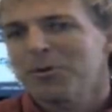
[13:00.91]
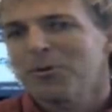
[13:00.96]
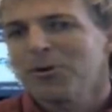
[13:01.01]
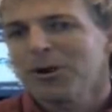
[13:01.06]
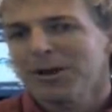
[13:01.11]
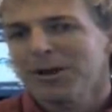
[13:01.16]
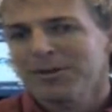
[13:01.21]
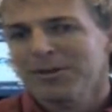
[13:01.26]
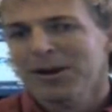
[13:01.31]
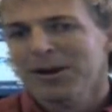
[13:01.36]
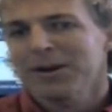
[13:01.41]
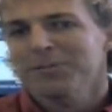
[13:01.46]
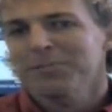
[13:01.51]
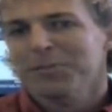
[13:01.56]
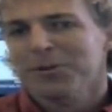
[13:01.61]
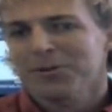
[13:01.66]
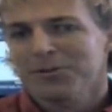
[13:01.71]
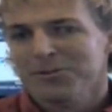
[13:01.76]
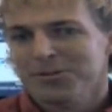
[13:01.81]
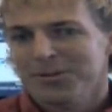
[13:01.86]

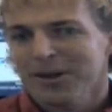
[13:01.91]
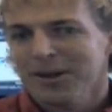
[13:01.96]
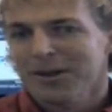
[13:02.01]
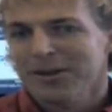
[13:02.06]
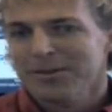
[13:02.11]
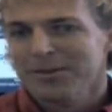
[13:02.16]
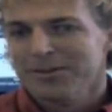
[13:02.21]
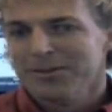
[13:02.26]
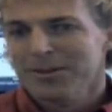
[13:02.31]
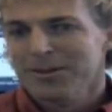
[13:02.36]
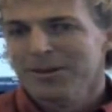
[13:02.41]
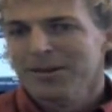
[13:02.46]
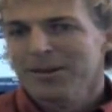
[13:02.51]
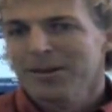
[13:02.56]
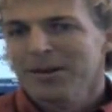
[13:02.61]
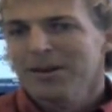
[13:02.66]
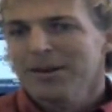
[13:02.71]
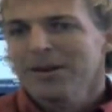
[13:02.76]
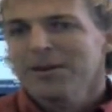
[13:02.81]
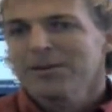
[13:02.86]
0.9%.
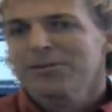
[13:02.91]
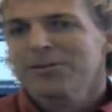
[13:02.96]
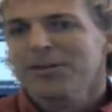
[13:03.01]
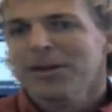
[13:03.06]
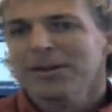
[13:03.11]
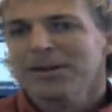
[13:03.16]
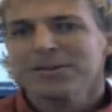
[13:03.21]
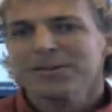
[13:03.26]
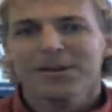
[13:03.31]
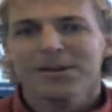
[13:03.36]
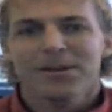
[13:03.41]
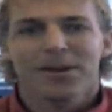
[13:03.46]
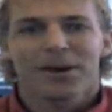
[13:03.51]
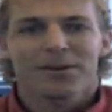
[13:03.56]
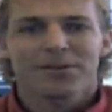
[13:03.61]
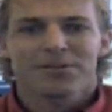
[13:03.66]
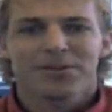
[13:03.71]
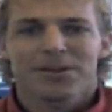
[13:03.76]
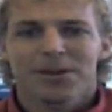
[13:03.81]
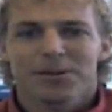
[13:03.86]
So that's going to
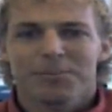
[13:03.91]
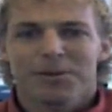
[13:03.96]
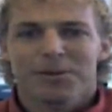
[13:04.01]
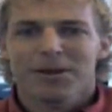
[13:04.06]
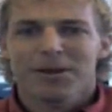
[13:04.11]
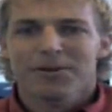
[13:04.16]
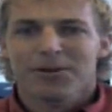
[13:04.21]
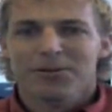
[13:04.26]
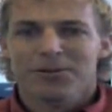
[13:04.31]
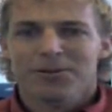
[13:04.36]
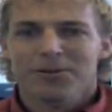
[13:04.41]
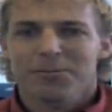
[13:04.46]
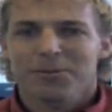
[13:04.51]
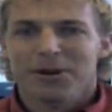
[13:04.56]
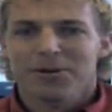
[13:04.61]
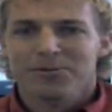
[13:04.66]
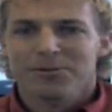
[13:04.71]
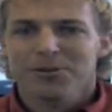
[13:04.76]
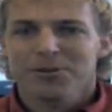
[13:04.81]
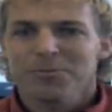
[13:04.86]
knock GDP growth to
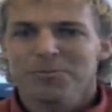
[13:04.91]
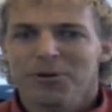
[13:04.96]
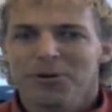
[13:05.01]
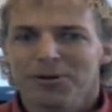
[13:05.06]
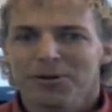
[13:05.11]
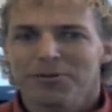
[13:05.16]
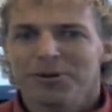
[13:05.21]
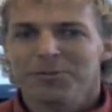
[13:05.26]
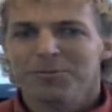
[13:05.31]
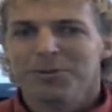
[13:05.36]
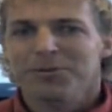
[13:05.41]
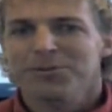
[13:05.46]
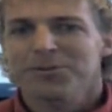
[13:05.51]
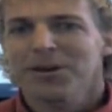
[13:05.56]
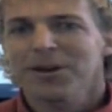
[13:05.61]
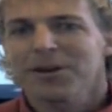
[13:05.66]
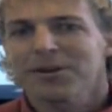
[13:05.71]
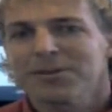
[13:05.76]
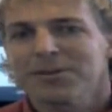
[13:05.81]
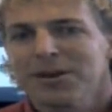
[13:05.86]
about
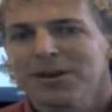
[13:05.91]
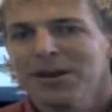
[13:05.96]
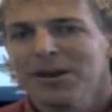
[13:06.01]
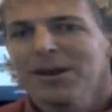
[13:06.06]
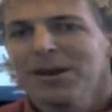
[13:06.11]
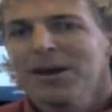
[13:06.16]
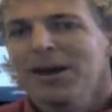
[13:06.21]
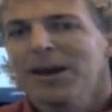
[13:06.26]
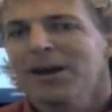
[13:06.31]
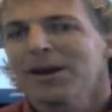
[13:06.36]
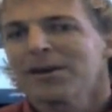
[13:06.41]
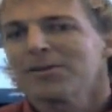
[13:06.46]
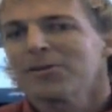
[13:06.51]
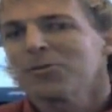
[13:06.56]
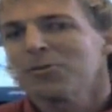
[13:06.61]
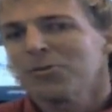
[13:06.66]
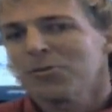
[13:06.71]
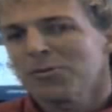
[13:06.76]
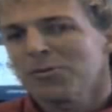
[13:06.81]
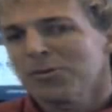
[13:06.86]
2.1%.
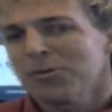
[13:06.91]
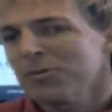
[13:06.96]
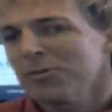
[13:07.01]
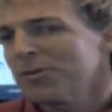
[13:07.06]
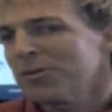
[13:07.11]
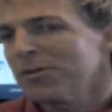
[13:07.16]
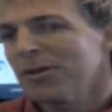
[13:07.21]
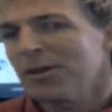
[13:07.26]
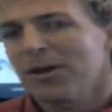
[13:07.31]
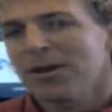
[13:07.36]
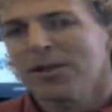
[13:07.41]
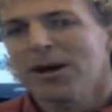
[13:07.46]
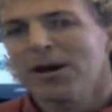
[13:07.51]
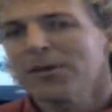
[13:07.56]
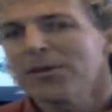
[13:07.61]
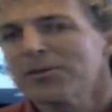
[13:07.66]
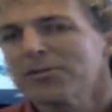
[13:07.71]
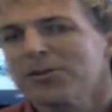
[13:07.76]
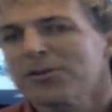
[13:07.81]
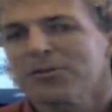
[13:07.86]
And a lot
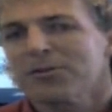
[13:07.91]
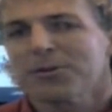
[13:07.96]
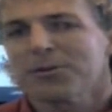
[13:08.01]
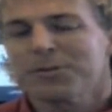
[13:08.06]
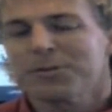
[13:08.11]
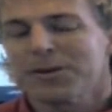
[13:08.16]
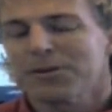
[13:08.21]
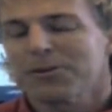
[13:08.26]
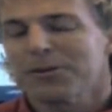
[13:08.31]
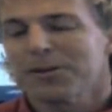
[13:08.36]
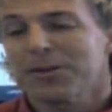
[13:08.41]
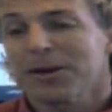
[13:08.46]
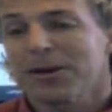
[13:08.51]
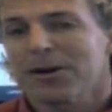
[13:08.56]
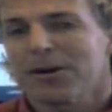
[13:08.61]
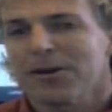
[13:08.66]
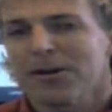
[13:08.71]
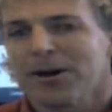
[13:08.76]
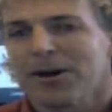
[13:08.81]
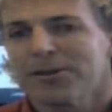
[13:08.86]
of those are grouped into what they
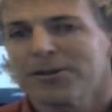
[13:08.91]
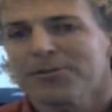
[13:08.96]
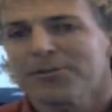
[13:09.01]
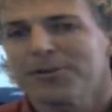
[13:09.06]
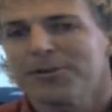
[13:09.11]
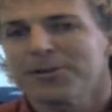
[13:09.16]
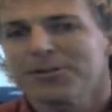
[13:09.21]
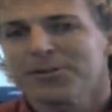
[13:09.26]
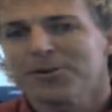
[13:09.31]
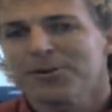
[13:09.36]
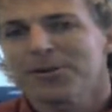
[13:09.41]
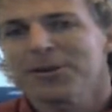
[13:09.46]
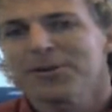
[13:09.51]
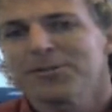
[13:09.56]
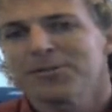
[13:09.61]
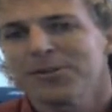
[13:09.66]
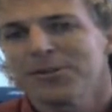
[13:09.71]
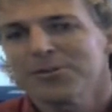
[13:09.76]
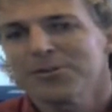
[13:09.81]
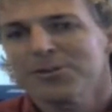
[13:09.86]
call other fiscal
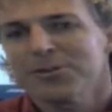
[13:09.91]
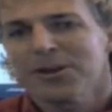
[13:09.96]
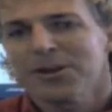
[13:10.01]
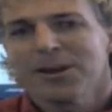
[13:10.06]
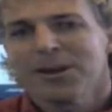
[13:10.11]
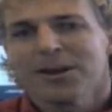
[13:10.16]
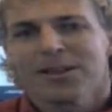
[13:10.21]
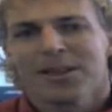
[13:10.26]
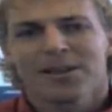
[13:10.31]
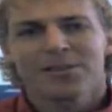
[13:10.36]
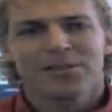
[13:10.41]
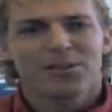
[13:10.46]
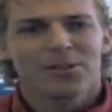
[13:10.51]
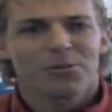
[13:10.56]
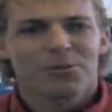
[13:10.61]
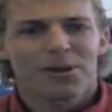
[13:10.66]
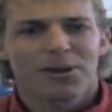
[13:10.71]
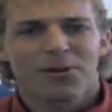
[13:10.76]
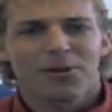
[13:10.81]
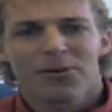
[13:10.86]
issues. That's a
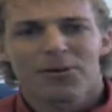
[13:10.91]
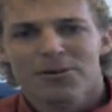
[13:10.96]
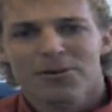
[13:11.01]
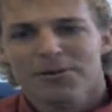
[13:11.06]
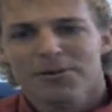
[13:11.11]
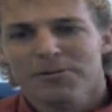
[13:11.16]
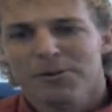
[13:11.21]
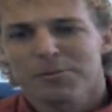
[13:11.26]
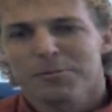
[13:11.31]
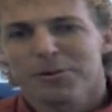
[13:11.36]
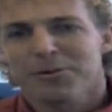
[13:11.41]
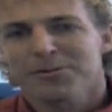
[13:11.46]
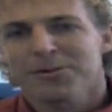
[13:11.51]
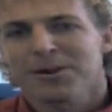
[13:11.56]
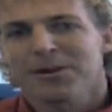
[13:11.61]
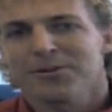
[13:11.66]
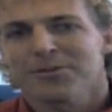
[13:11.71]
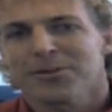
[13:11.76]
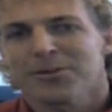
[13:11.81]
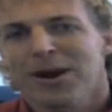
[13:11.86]

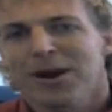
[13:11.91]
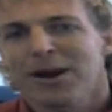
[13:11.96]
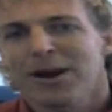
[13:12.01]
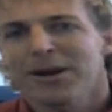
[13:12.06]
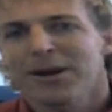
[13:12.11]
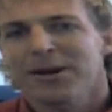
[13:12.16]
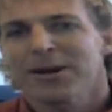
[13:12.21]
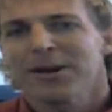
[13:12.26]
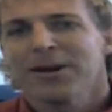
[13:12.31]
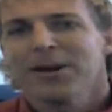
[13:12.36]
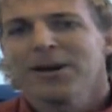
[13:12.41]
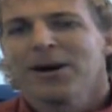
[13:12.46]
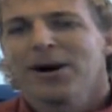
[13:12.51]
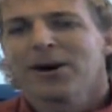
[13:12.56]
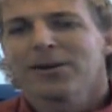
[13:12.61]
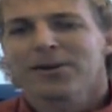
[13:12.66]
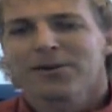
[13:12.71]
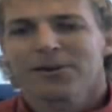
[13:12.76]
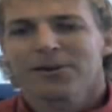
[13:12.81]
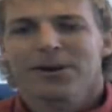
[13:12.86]
0.75% drag
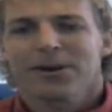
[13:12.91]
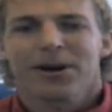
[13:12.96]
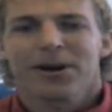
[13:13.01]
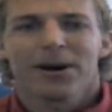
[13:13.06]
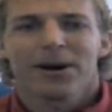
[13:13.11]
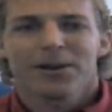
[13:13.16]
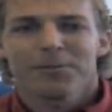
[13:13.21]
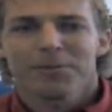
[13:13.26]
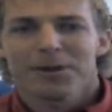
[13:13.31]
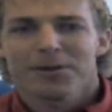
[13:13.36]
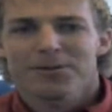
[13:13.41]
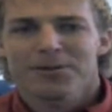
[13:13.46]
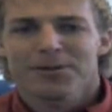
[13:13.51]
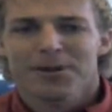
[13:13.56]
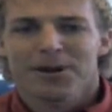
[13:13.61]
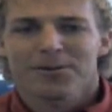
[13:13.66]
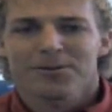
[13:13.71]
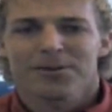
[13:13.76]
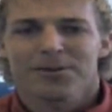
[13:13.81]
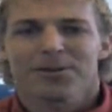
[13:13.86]
on our economy in
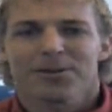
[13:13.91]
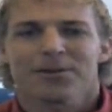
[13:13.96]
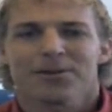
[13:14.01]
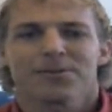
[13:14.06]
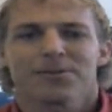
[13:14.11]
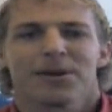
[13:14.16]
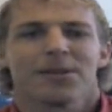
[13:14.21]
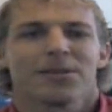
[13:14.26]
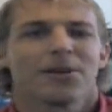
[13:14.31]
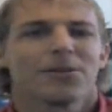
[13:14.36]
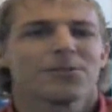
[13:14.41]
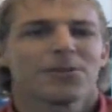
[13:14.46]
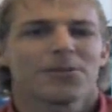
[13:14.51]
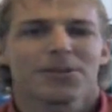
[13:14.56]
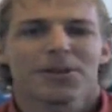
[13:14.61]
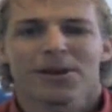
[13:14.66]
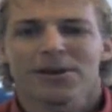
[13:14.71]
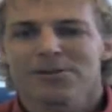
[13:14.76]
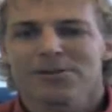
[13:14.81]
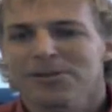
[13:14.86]
2013. Those are
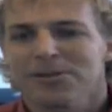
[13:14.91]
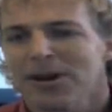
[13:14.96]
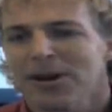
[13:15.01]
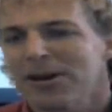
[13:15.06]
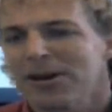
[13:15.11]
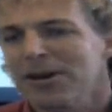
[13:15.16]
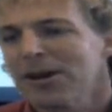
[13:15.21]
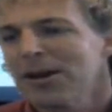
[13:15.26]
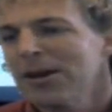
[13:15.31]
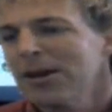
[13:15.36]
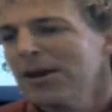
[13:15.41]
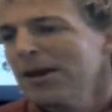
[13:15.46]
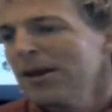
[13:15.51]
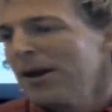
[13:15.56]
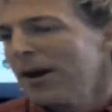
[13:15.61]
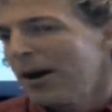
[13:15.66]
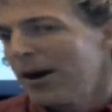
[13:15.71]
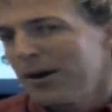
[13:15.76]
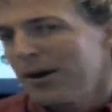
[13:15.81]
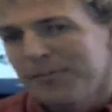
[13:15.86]
things like
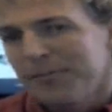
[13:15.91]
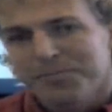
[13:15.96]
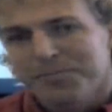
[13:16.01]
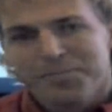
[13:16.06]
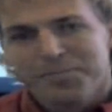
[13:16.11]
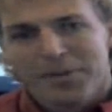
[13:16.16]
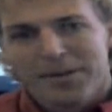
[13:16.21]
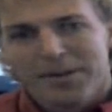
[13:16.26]
the